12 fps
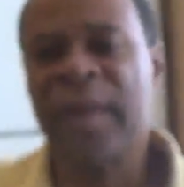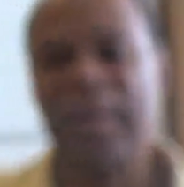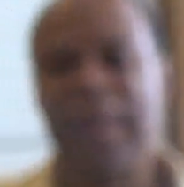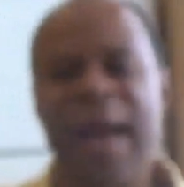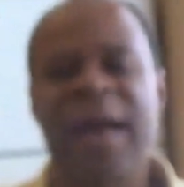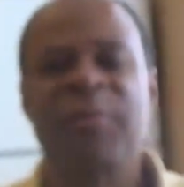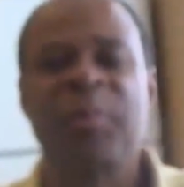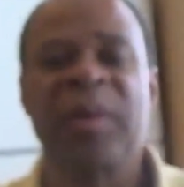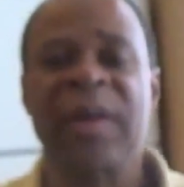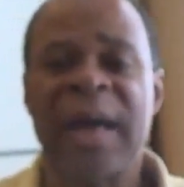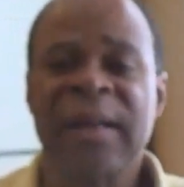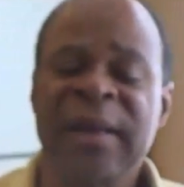last but
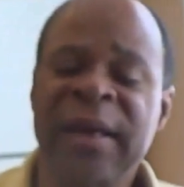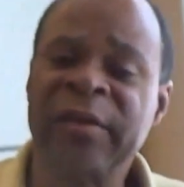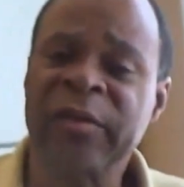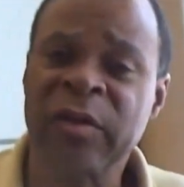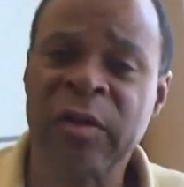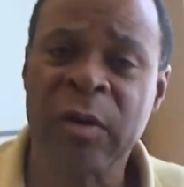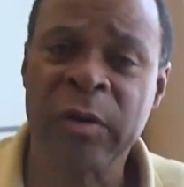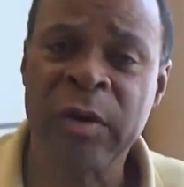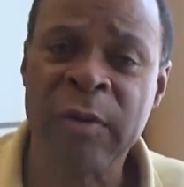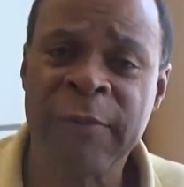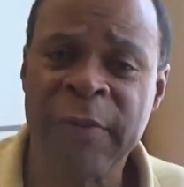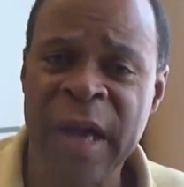not least, you know
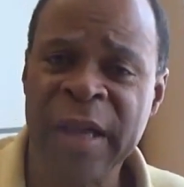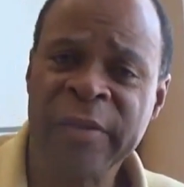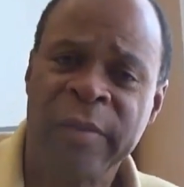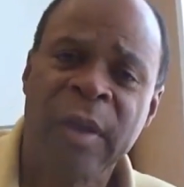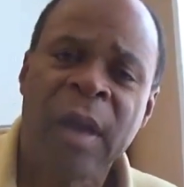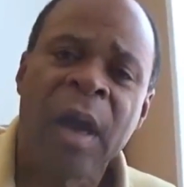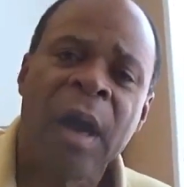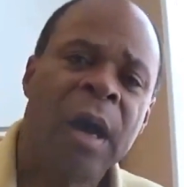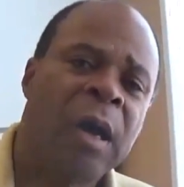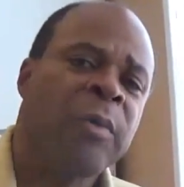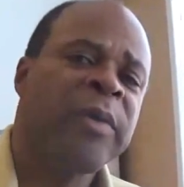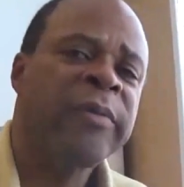you vets
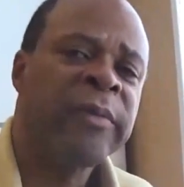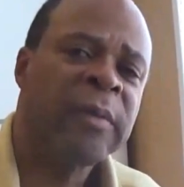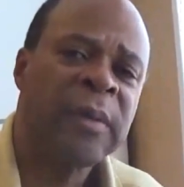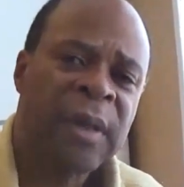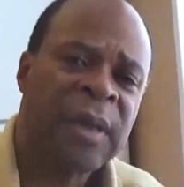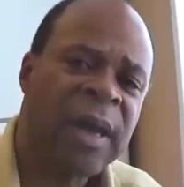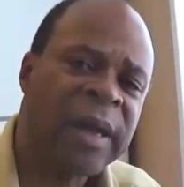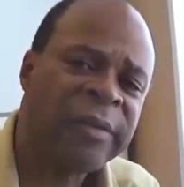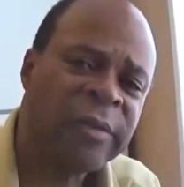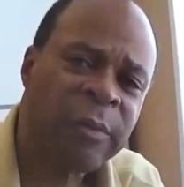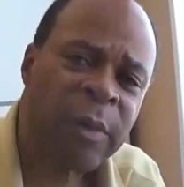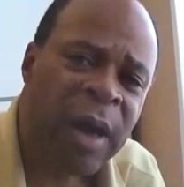always
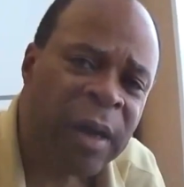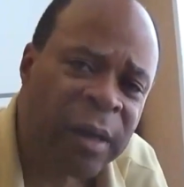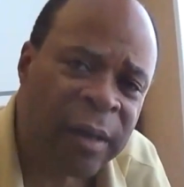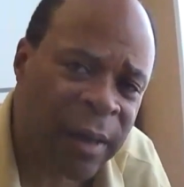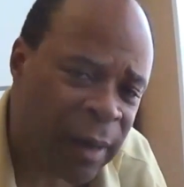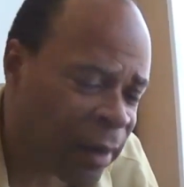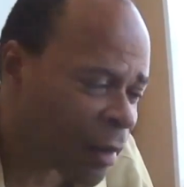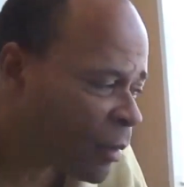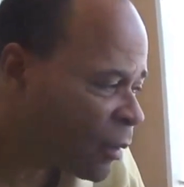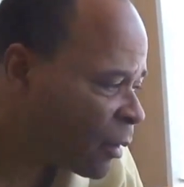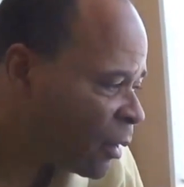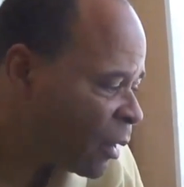got you right in here.
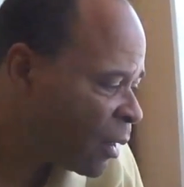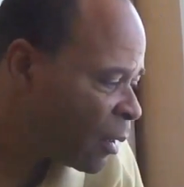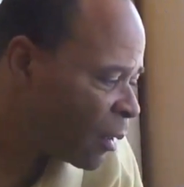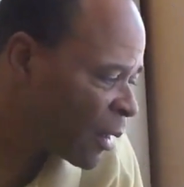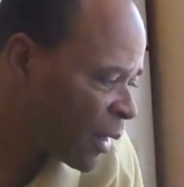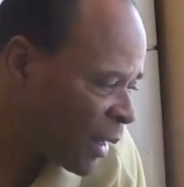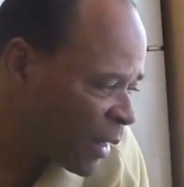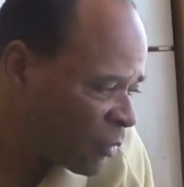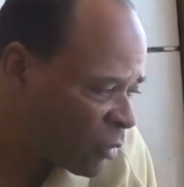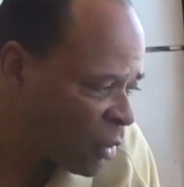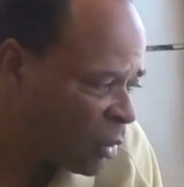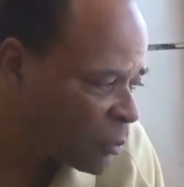Okay,
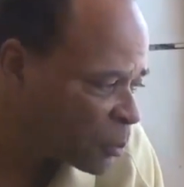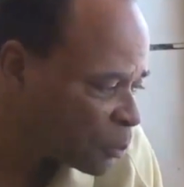so